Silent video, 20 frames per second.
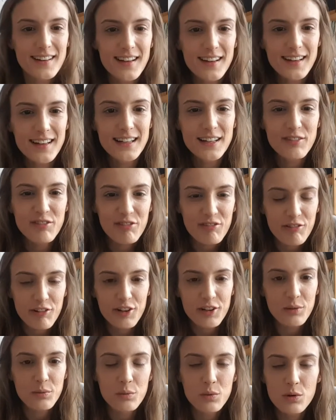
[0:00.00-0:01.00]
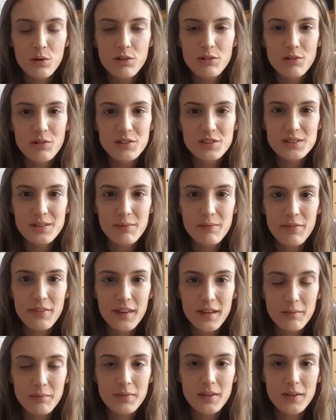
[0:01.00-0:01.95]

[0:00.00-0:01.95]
like I lived through the war or something,